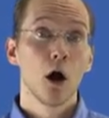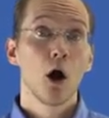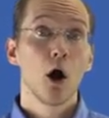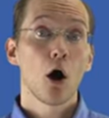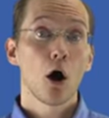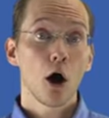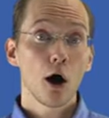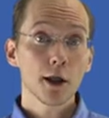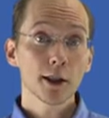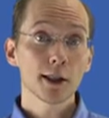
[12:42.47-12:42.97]

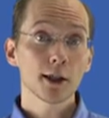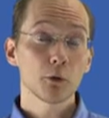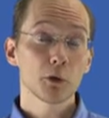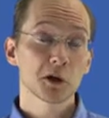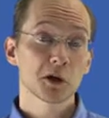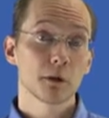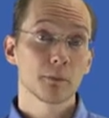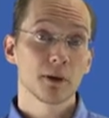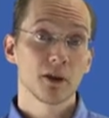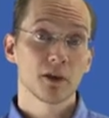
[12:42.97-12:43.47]
Also, it
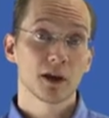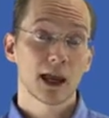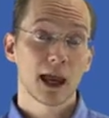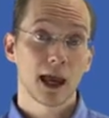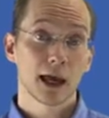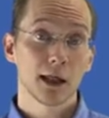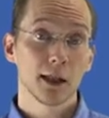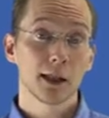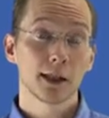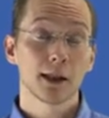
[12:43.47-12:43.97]
should be the
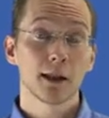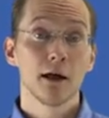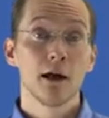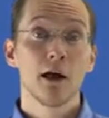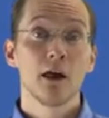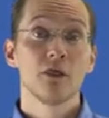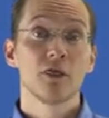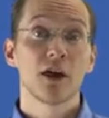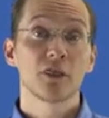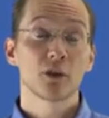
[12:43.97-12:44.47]
case
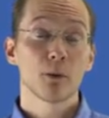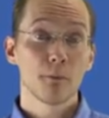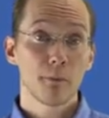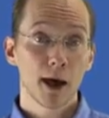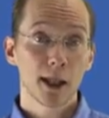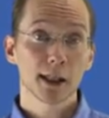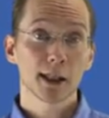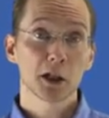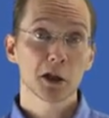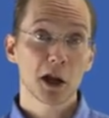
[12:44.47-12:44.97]
that the
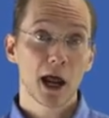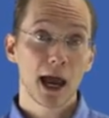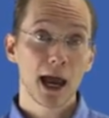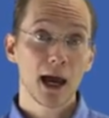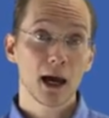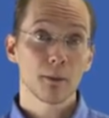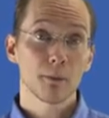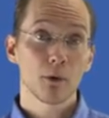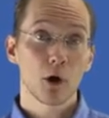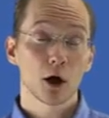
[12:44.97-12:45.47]
message
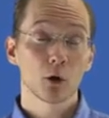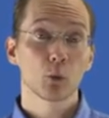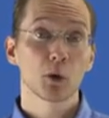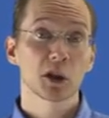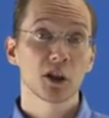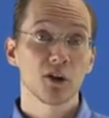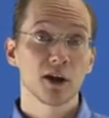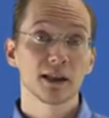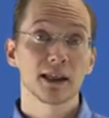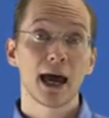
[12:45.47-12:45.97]
M on which
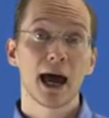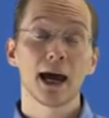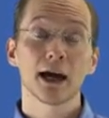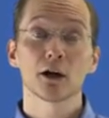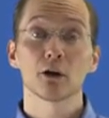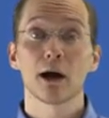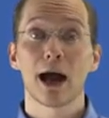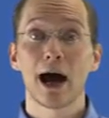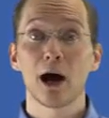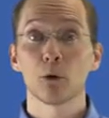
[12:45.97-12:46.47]
the
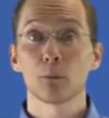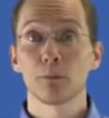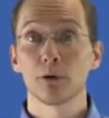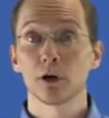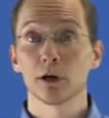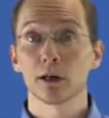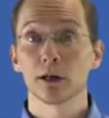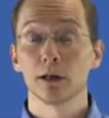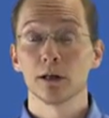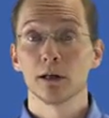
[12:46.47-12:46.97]
attacker
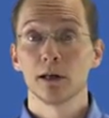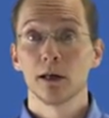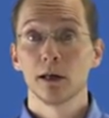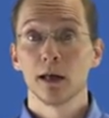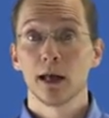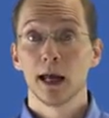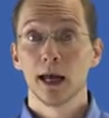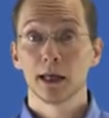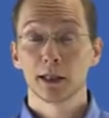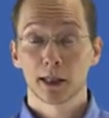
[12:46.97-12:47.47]
output
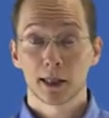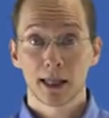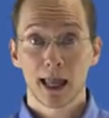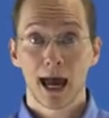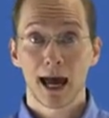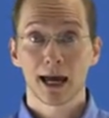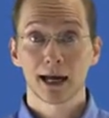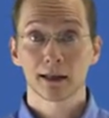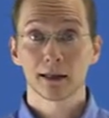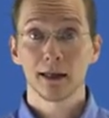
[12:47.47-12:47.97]
its
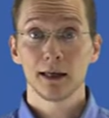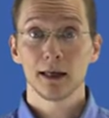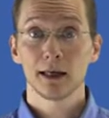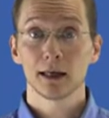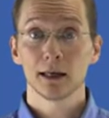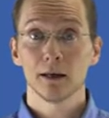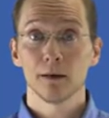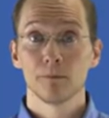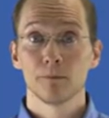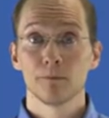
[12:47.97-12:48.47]
tag
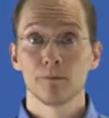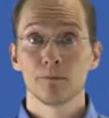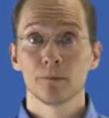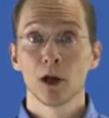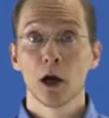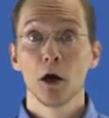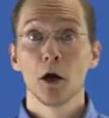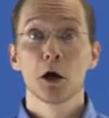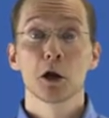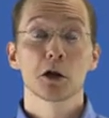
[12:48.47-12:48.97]
T
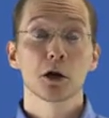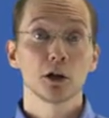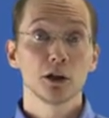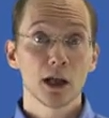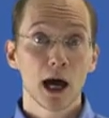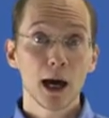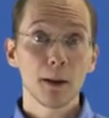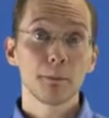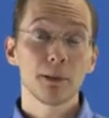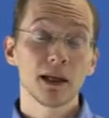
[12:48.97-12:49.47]
should
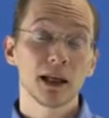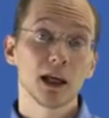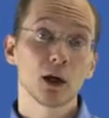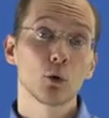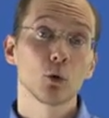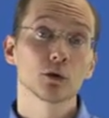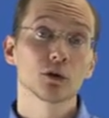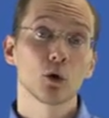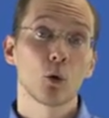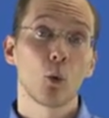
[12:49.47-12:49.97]
not be
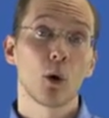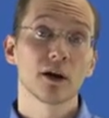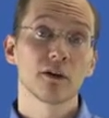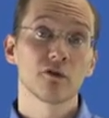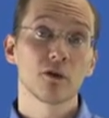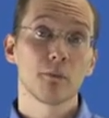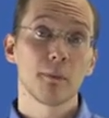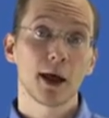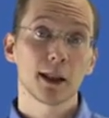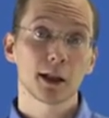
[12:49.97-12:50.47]
equal to one of the
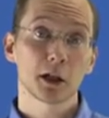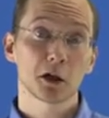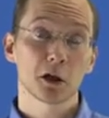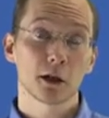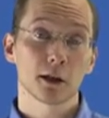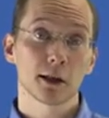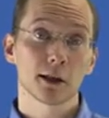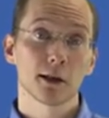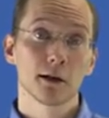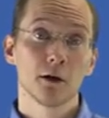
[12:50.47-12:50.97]

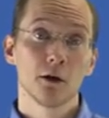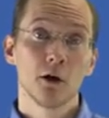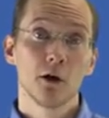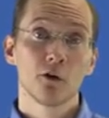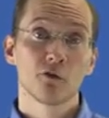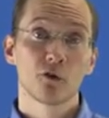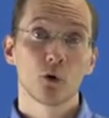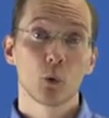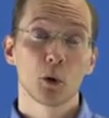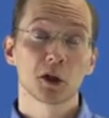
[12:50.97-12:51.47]
messages
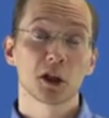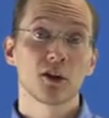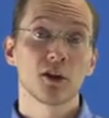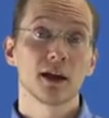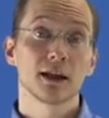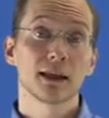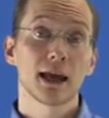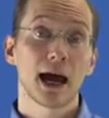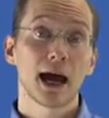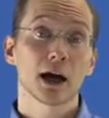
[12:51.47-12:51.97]
for which the
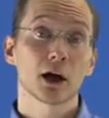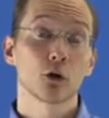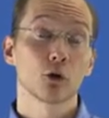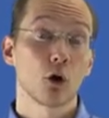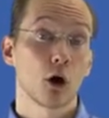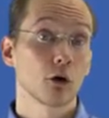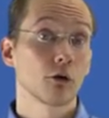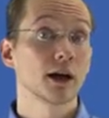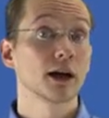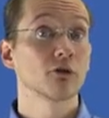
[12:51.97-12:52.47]
attacker
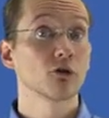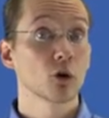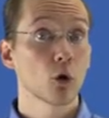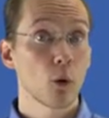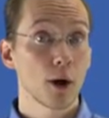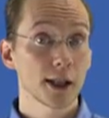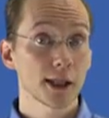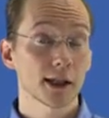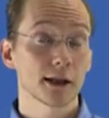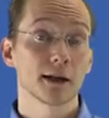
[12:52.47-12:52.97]
already
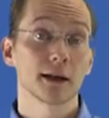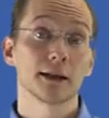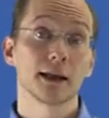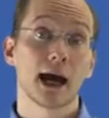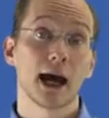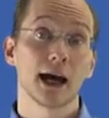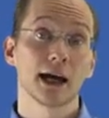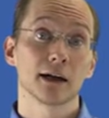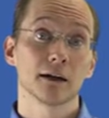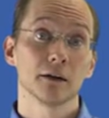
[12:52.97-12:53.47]
requested a
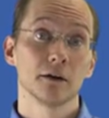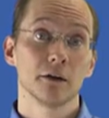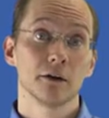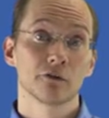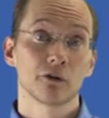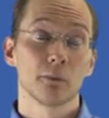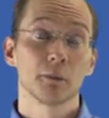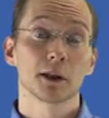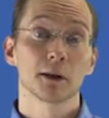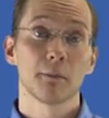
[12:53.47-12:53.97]
tag
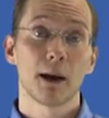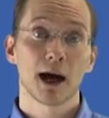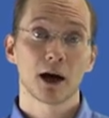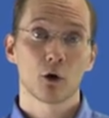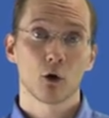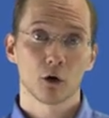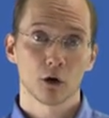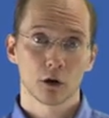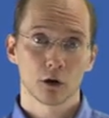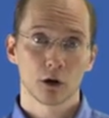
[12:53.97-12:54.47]
from its MAC
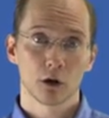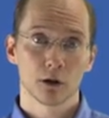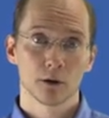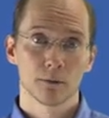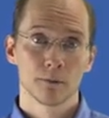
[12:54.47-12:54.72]
oracle.